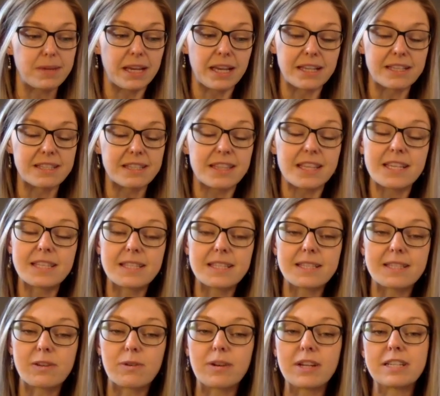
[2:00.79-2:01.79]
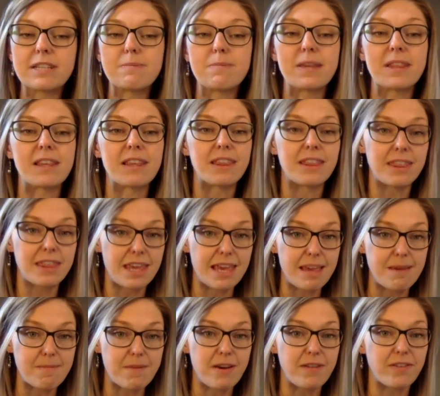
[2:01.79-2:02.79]
because this is going to be the
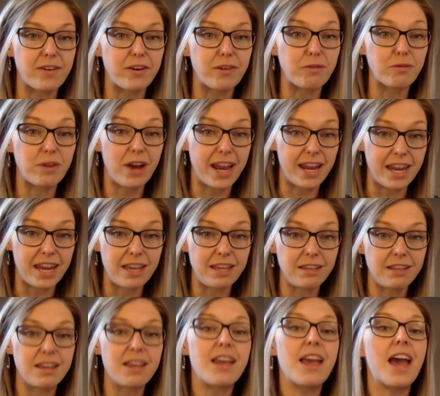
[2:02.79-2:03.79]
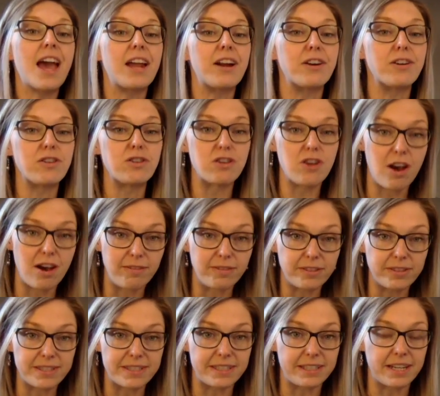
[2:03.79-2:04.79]
theme of our writing and our
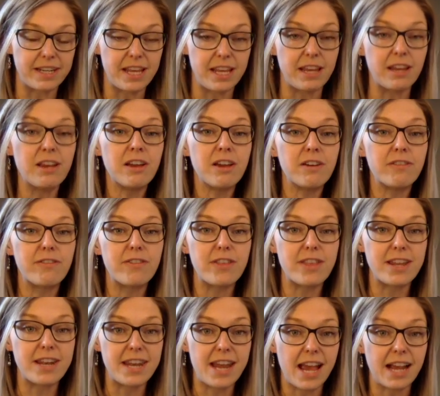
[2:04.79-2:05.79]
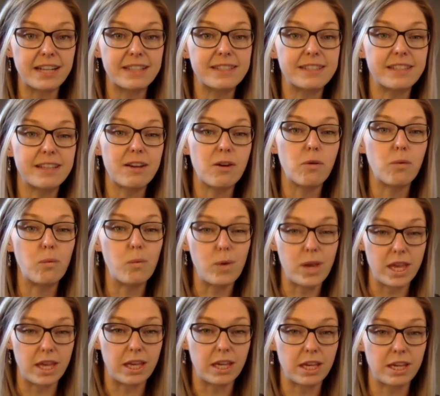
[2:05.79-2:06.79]
novel study for the next
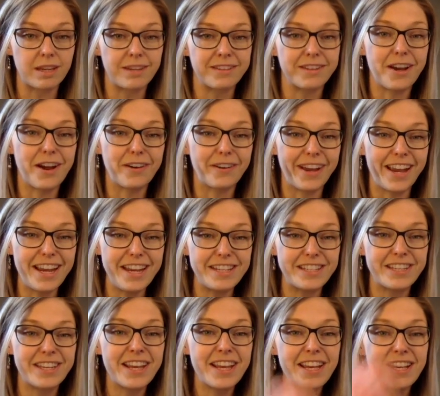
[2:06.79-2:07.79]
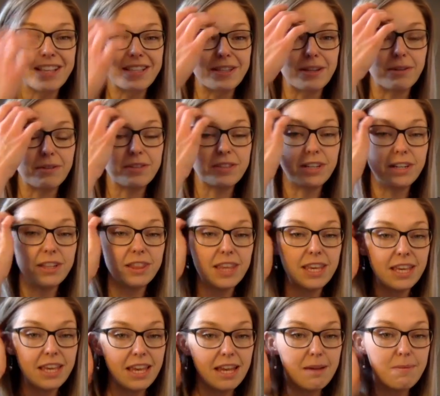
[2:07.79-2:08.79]
week. All right? So start
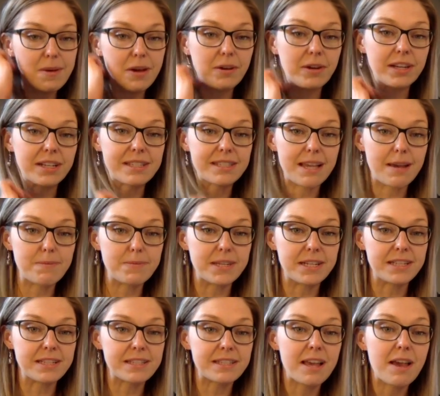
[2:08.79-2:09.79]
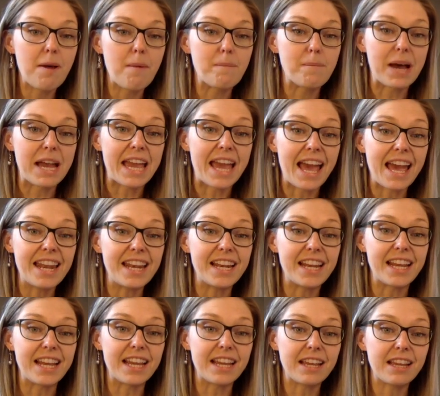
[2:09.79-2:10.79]
thinking about acceptance by
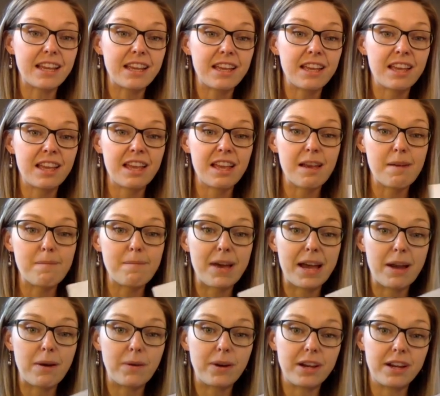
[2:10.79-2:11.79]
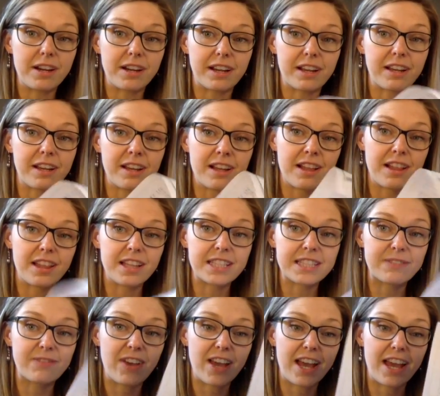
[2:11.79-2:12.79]
editing my work.
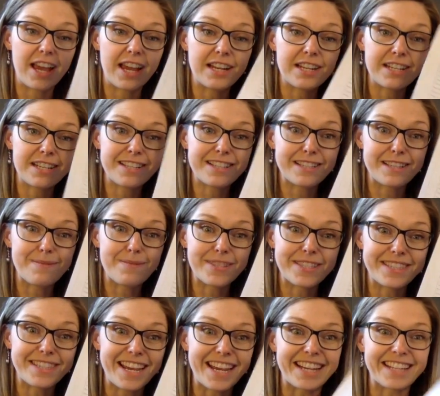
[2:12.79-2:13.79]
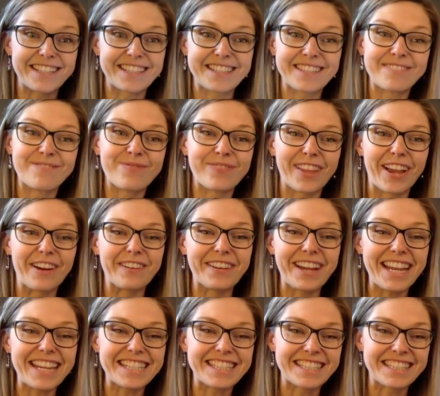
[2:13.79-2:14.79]
Let's find some mistakes. All
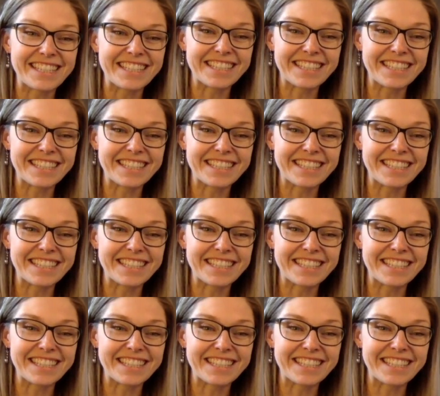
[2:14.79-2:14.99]
right?